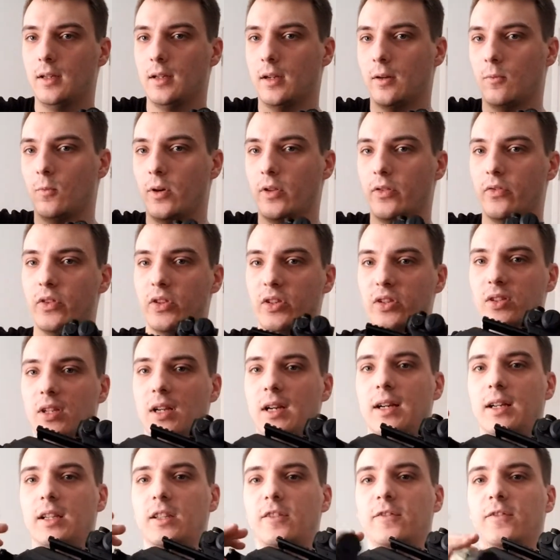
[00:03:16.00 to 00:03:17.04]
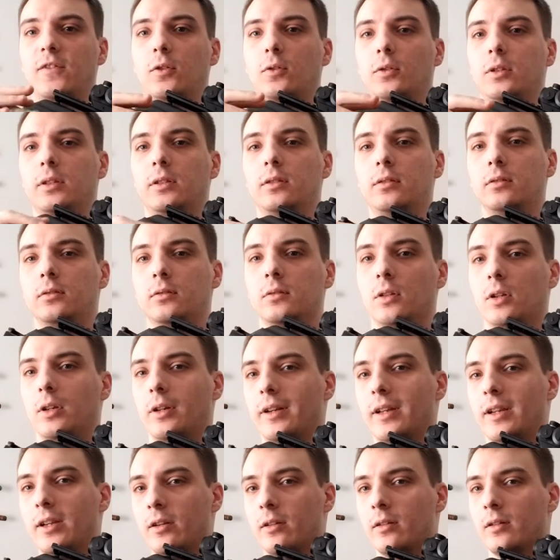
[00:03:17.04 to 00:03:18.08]
when the stock is folded on
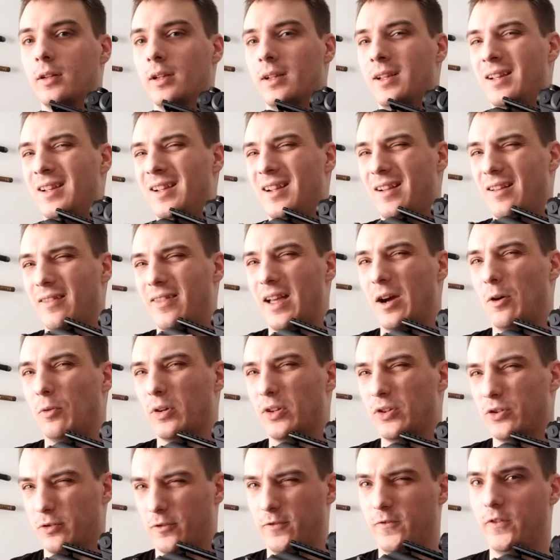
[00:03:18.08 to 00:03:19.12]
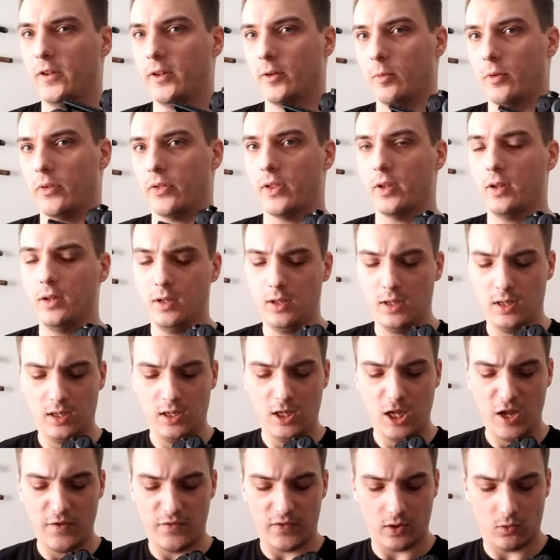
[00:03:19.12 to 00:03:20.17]
here, that would interfere with it.
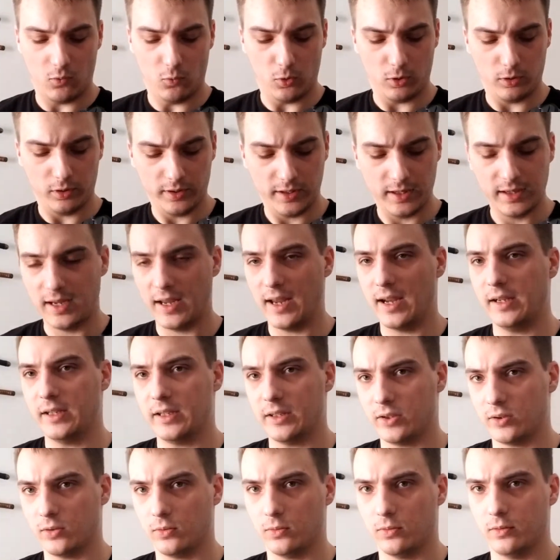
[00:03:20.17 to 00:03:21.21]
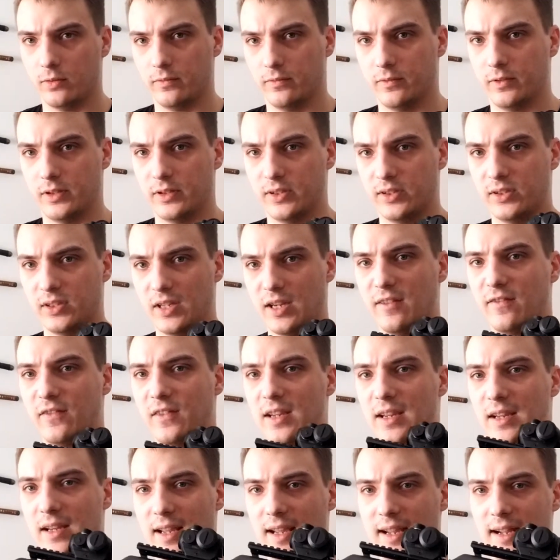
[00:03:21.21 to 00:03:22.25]
If I were to get any sort of a
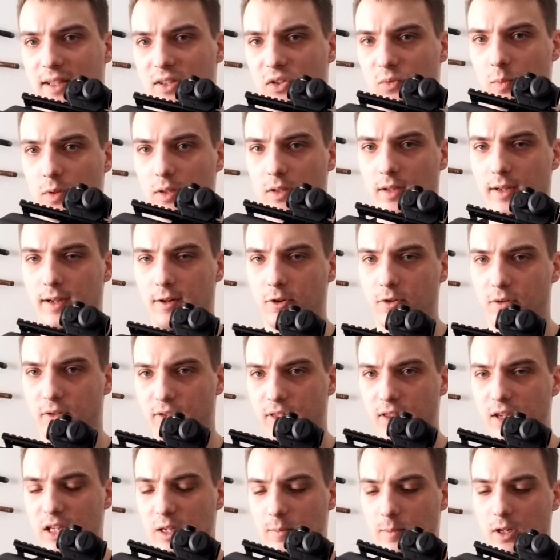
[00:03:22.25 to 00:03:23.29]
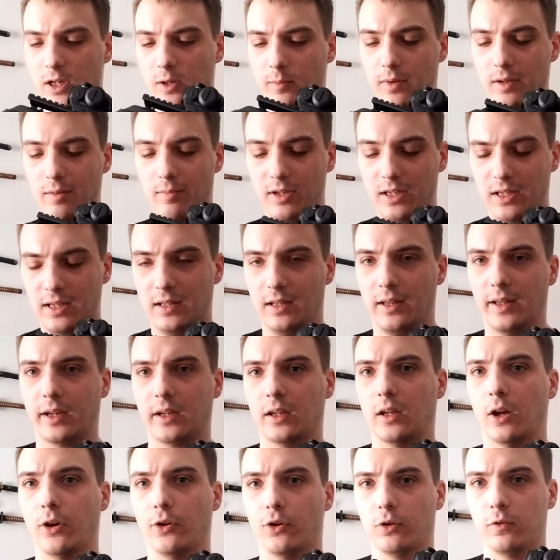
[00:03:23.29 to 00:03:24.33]
safety enhancement, I would think about maybe getting like an
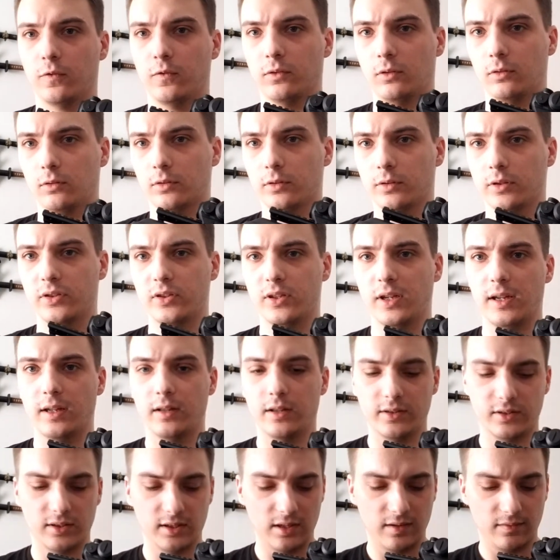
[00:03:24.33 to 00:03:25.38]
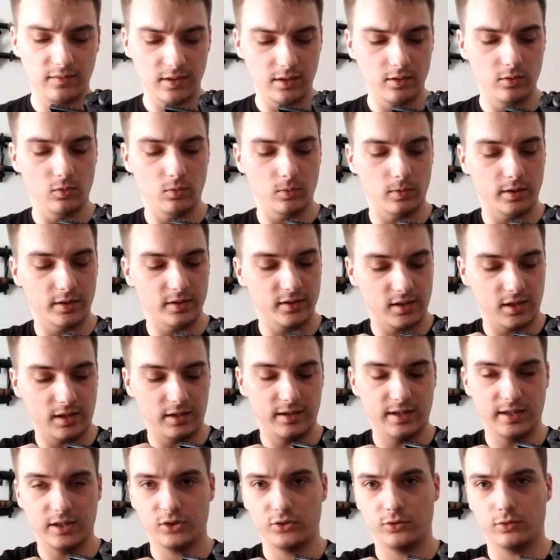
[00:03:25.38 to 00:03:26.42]
underfolder style of safety, where it's got
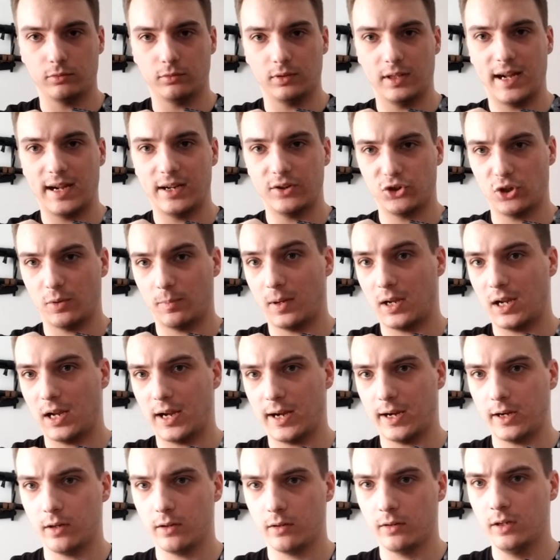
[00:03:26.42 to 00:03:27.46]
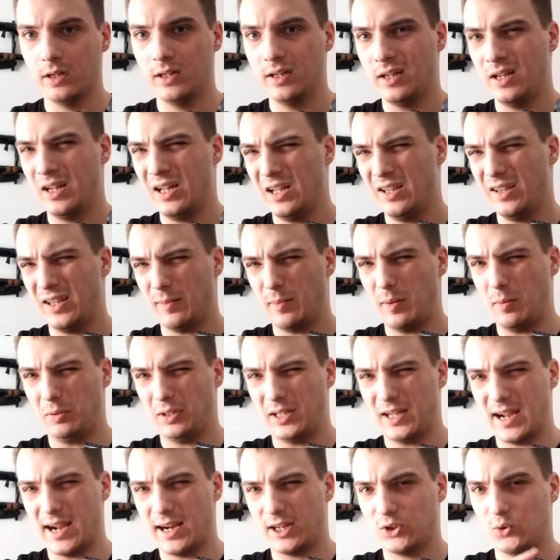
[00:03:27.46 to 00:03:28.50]
an extra latch up higher. I'd be able
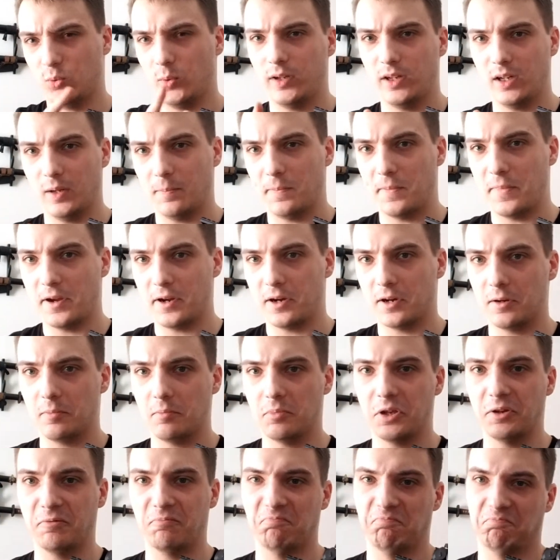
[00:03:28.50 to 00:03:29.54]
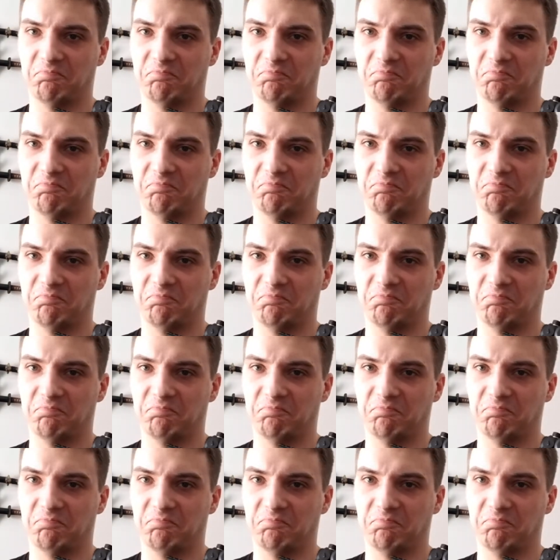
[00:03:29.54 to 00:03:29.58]
to actuate it up there, but